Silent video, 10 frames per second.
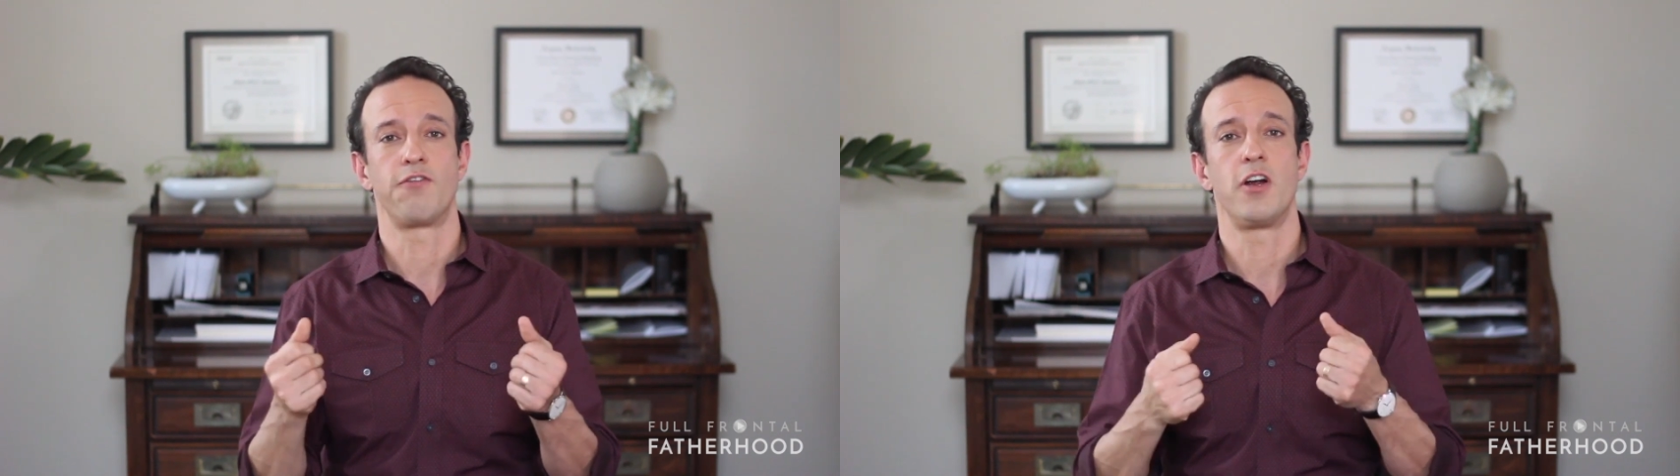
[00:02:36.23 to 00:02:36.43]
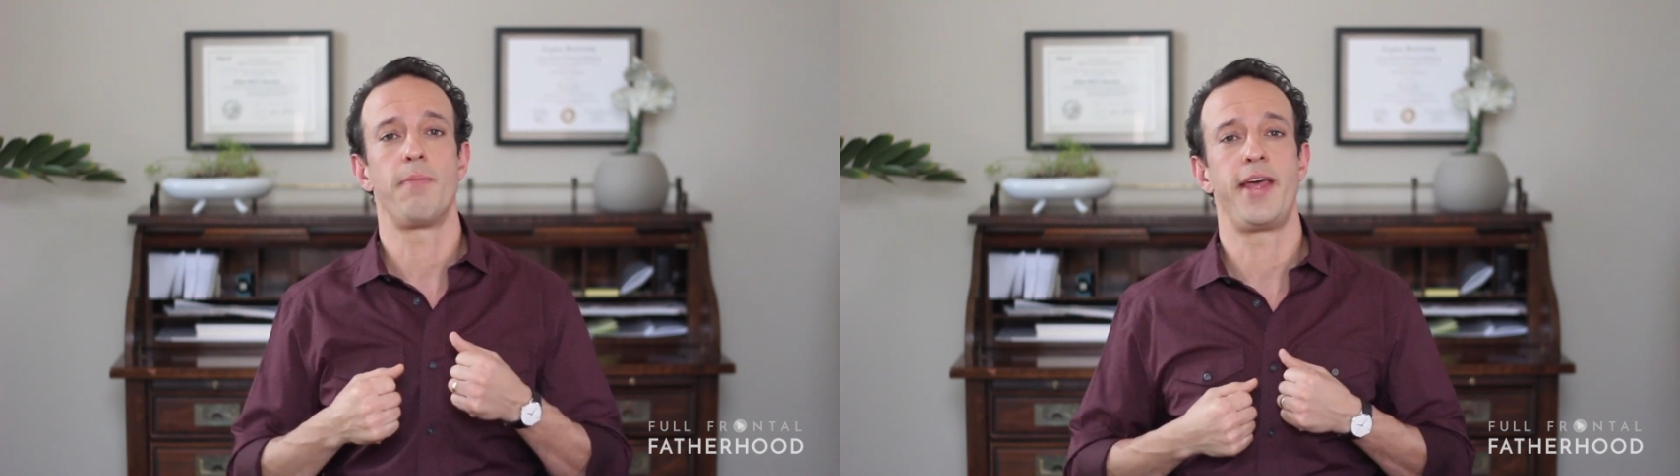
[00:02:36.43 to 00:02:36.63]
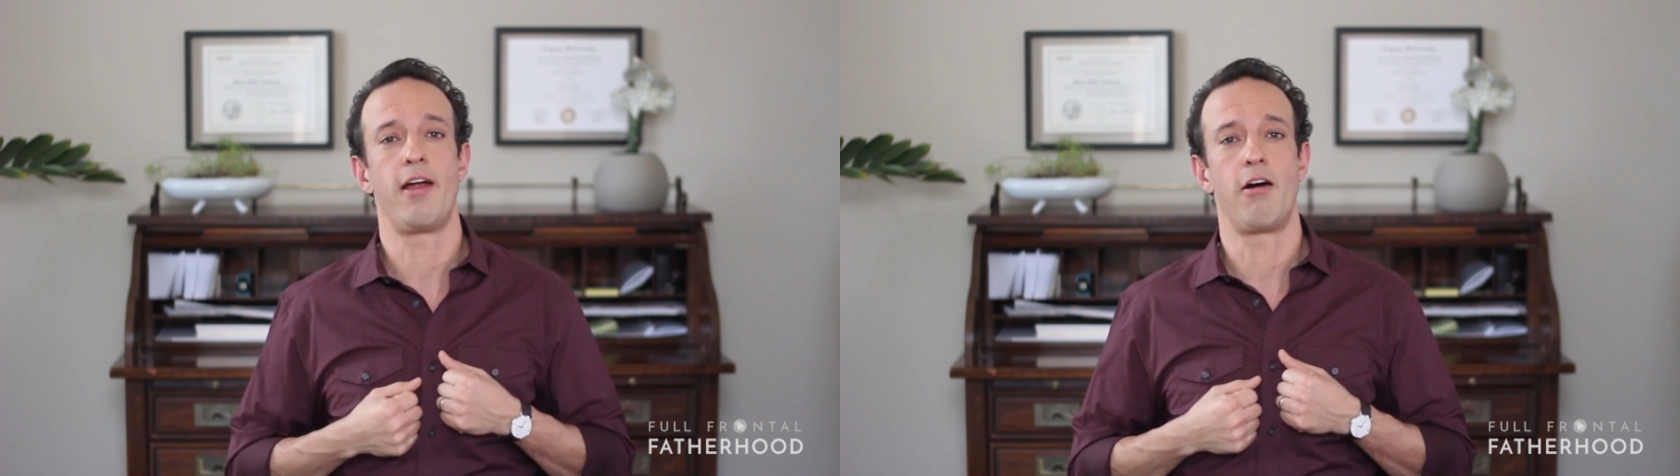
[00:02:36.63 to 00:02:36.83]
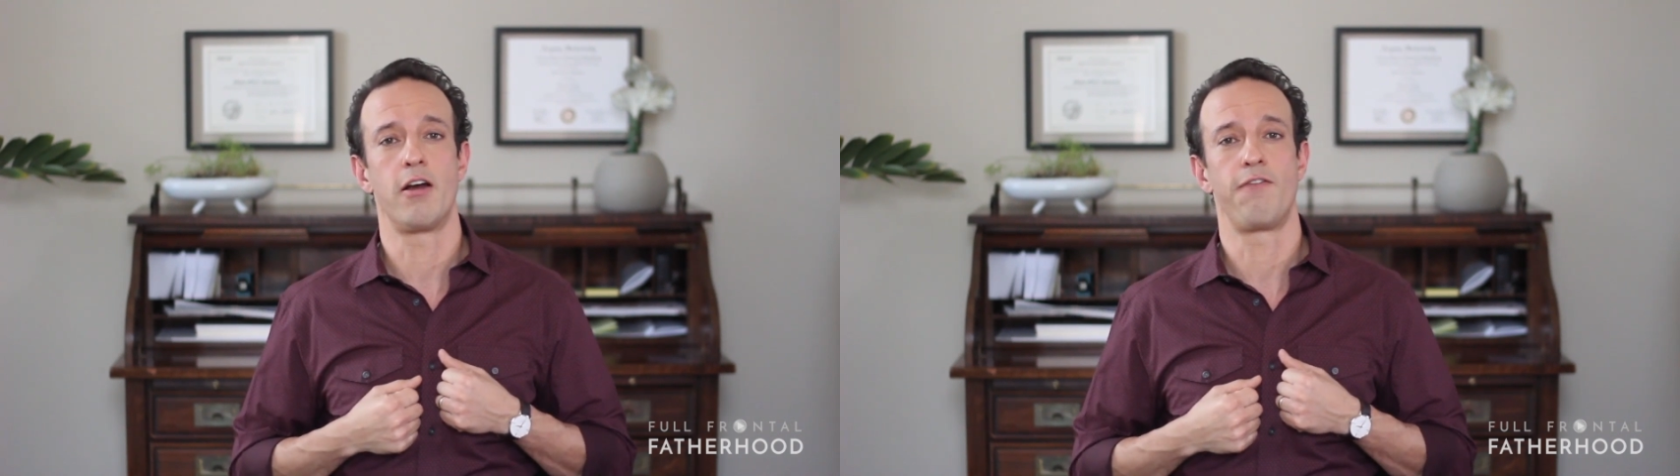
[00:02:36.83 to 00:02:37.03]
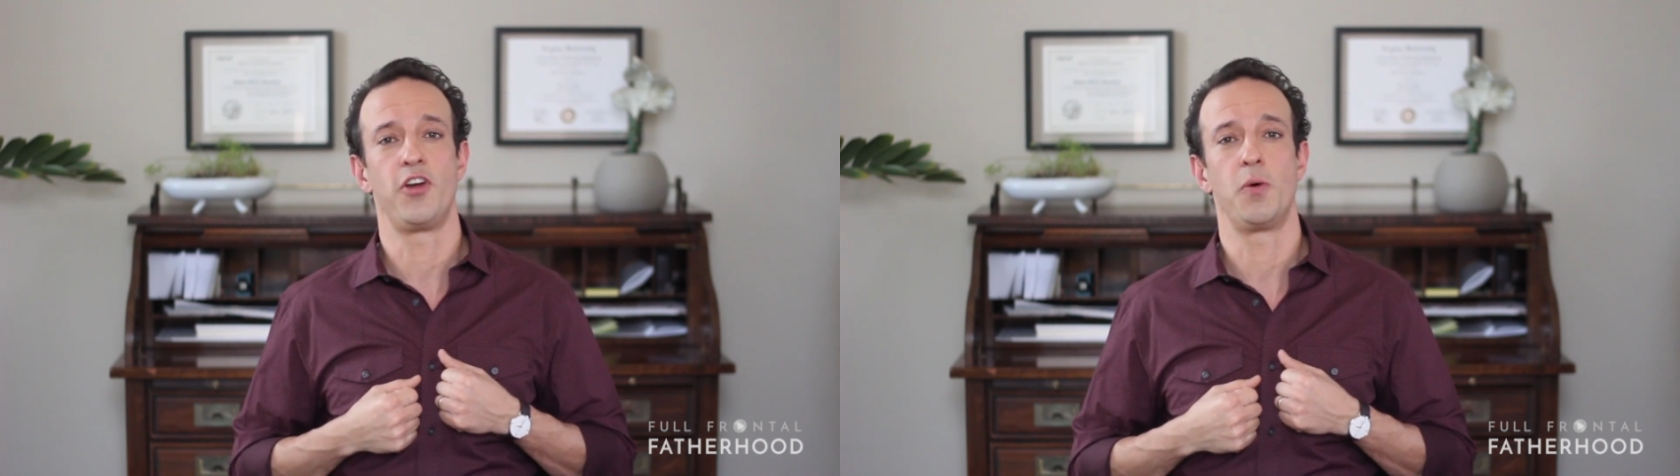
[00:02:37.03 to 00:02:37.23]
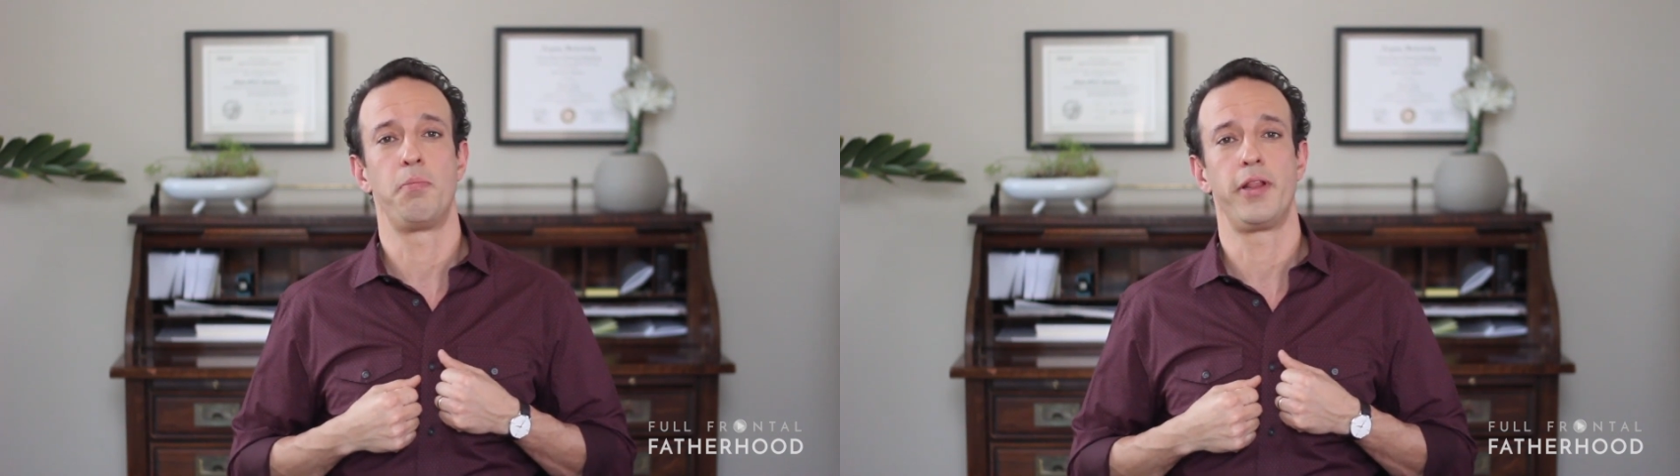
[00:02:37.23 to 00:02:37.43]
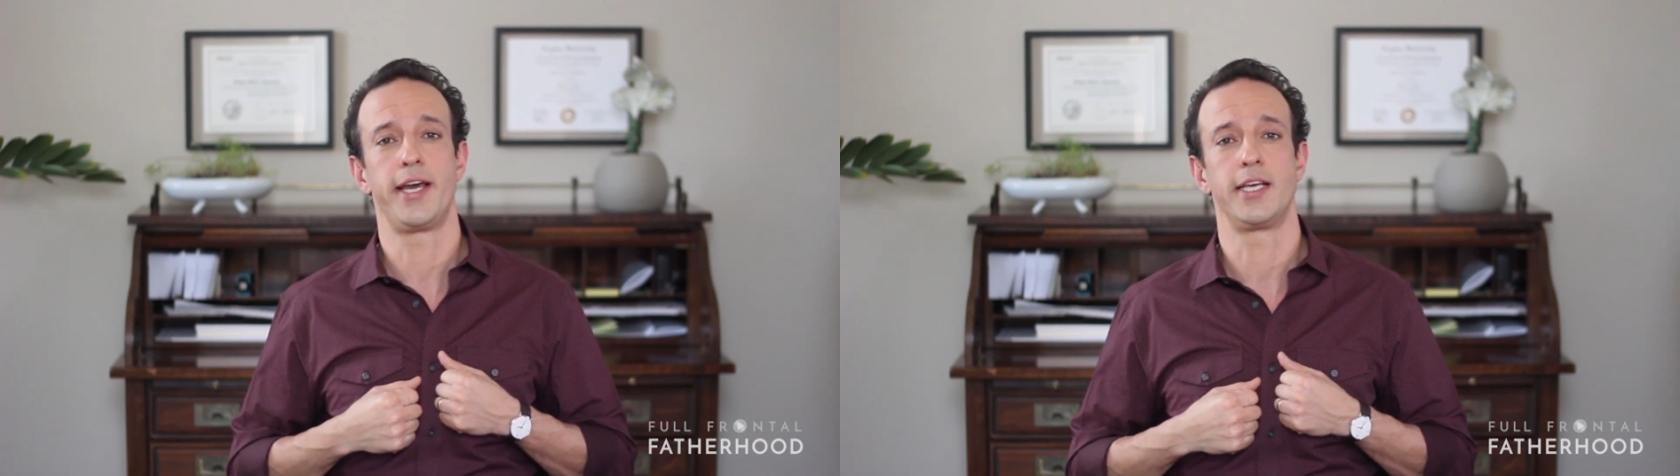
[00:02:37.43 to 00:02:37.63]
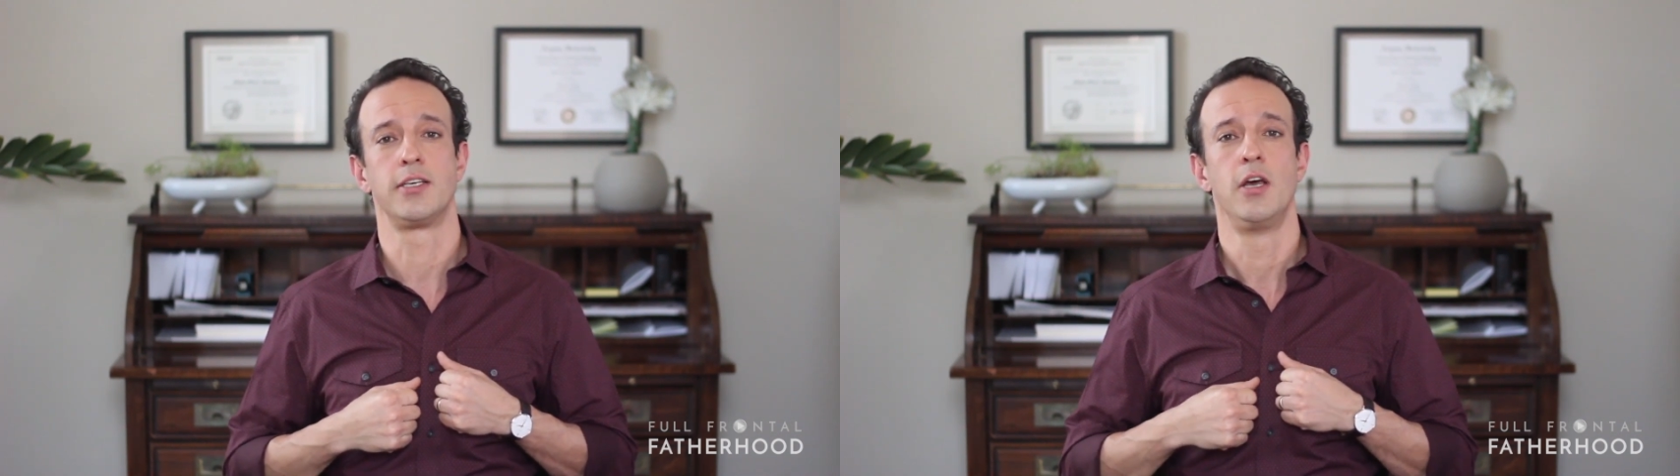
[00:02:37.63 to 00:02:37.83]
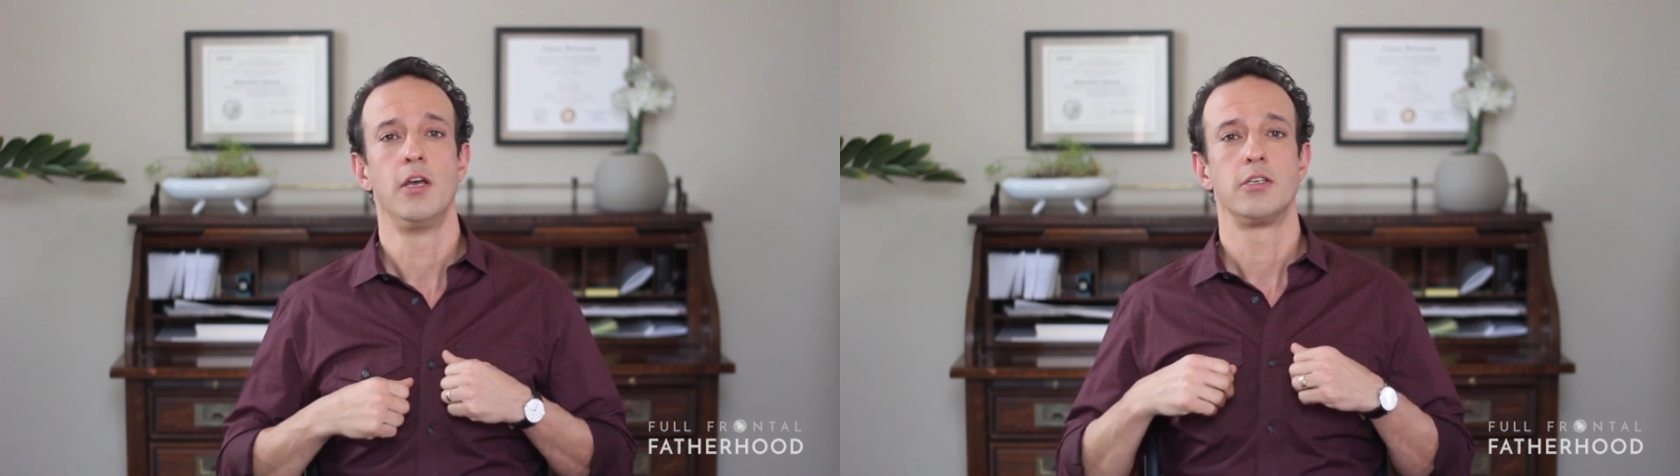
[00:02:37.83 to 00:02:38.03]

from that heartfelt place